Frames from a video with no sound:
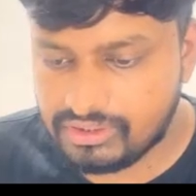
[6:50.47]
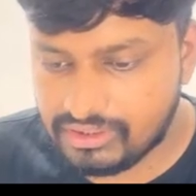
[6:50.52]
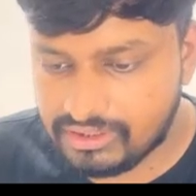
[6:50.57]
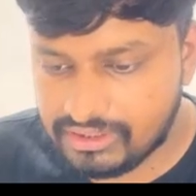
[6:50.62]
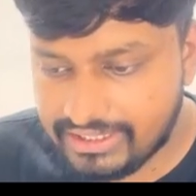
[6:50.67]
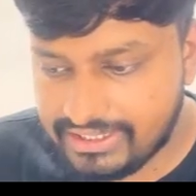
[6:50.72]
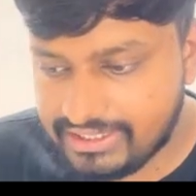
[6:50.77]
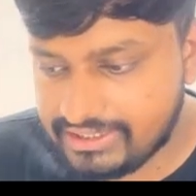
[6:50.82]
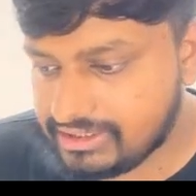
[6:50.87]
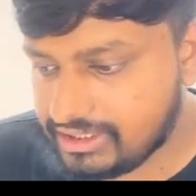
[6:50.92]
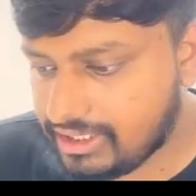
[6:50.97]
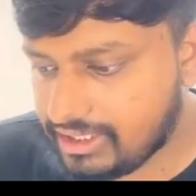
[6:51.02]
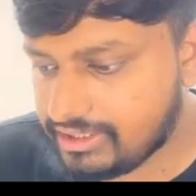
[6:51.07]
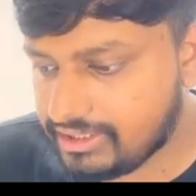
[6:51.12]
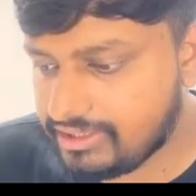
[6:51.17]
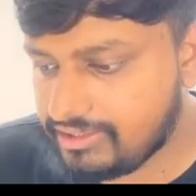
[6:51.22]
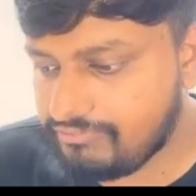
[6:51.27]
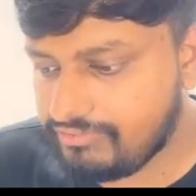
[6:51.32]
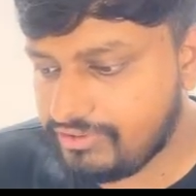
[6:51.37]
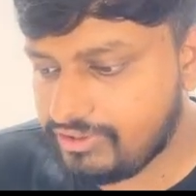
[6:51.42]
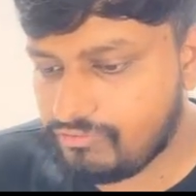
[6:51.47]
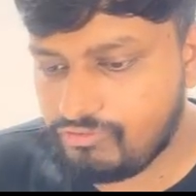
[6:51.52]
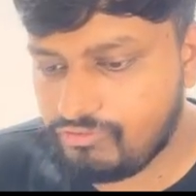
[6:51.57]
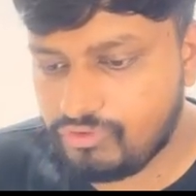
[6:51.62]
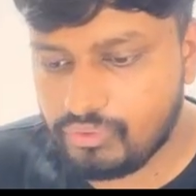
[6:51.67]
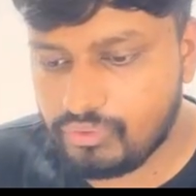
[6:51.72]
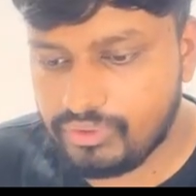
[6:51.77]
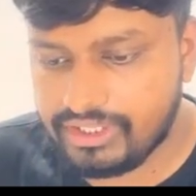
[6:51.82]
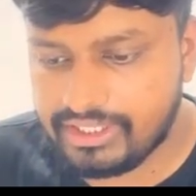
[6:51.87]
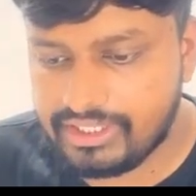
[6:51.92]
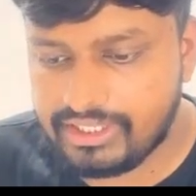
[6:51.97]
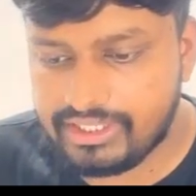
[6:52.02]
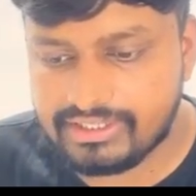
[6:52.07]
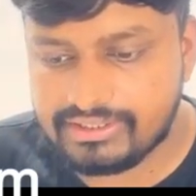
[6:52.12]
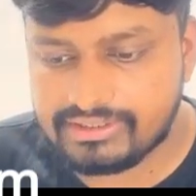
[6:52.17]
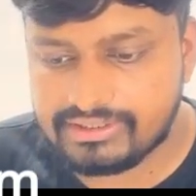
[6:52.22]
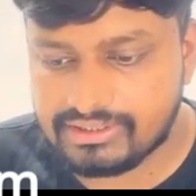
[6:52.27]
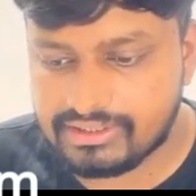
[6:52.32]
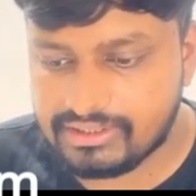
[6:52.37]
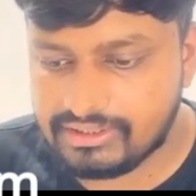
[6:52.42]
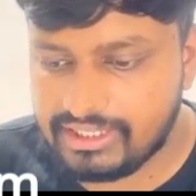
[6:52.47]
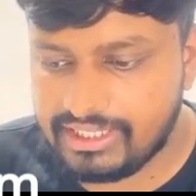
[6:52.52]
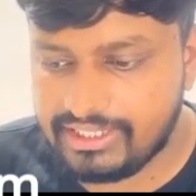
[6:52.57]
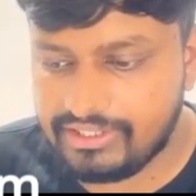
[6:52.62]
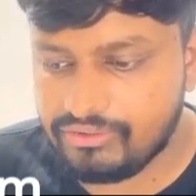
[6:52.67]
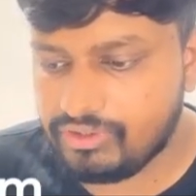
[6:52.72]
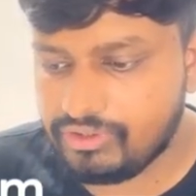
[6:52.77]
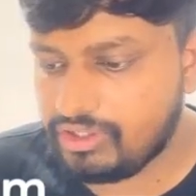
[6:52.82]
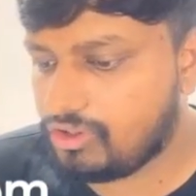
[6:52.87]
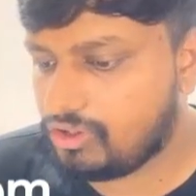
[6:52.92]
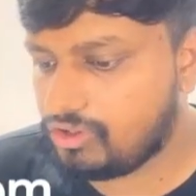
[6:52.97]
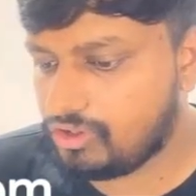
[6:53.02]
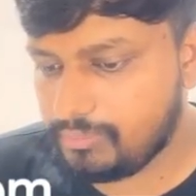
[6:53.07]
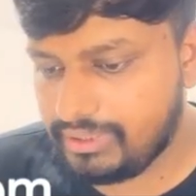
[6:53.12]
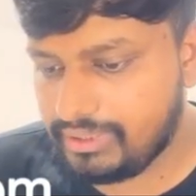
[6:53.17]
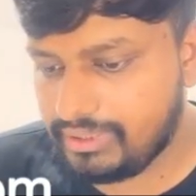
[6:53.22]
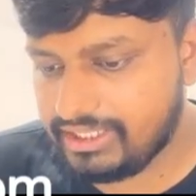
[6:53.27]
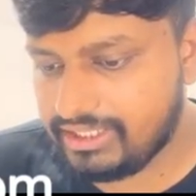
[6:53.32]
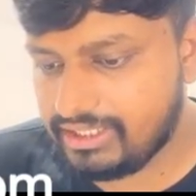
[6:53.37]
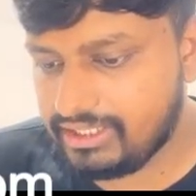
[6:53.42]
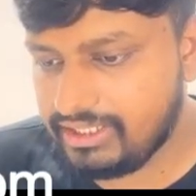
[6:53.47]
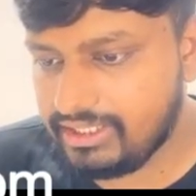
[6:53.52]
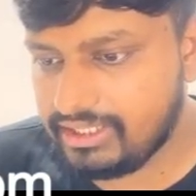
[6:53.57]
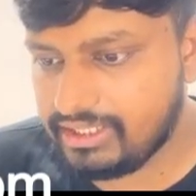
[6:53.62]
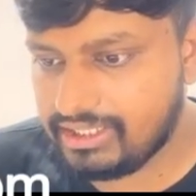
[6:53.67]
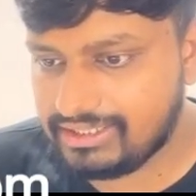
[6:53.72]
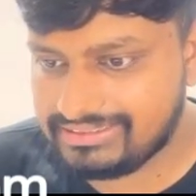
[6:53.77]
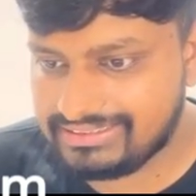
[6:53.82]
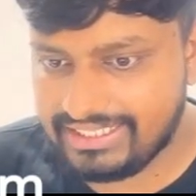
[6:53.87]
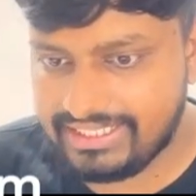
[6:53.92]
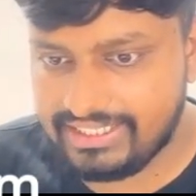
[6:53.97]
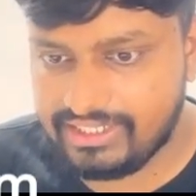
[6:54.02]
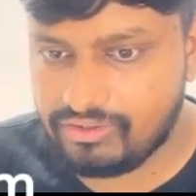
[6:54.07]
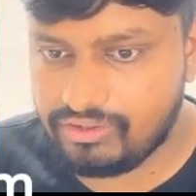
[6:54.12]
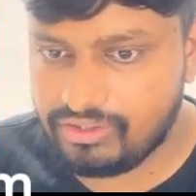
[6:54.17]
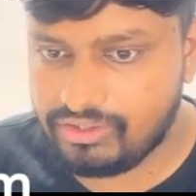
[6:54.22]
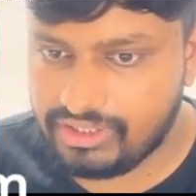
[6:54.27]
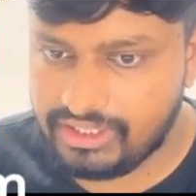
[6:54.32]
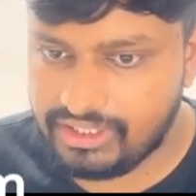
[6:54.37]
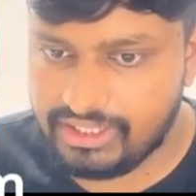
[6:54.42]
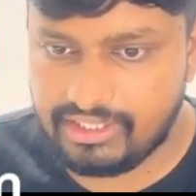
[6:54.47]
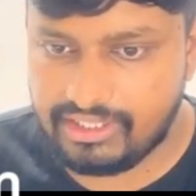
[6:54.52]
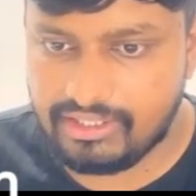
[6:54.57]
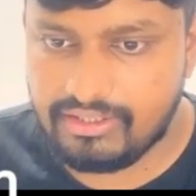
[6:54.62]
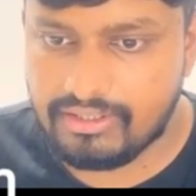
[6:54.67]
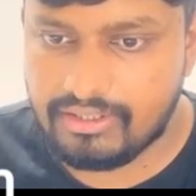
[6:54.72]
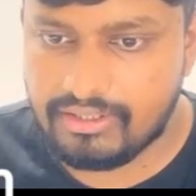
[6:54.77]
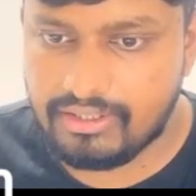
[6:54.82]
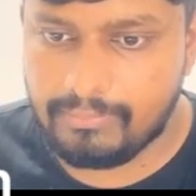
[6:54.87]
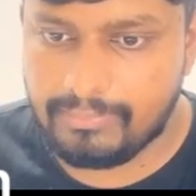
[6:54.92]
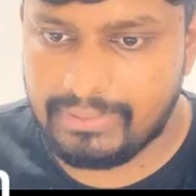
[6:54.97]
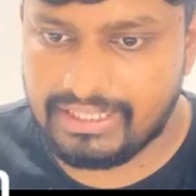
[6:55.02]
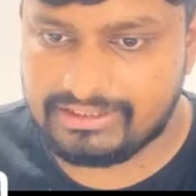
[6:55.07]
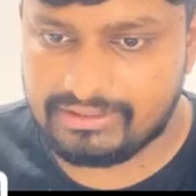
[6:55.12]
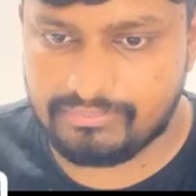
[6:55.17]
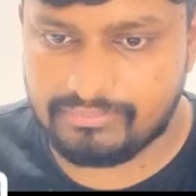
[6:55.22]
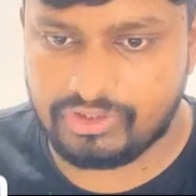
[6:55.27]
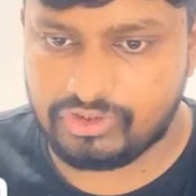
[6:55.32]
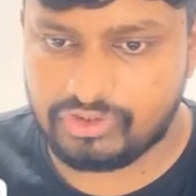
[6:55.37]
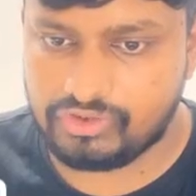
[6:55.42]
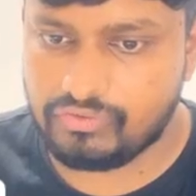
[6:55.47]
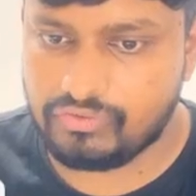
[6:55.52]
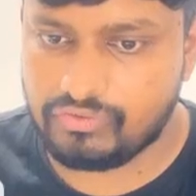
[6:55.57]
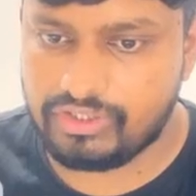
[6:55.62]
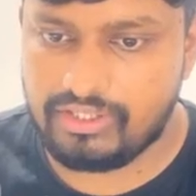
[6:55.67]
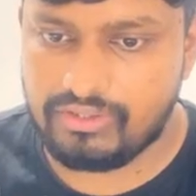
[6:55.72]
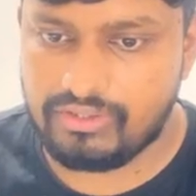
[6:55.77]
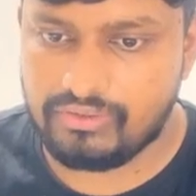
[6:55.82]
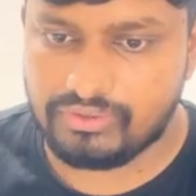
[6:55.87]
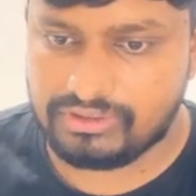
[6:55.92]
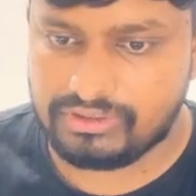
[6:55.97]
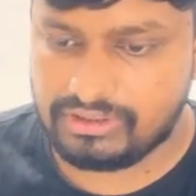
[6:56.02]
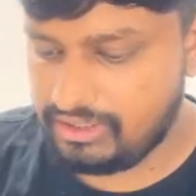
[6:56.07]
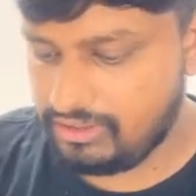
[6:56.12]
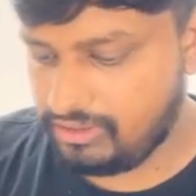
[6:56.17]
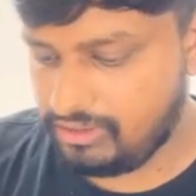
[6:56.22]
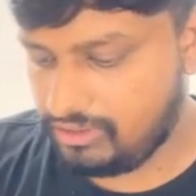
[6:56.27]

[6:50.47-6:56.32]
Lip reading: There is another way of doing it is that you can automatically assign or create a batch number. So what I'll do is I'll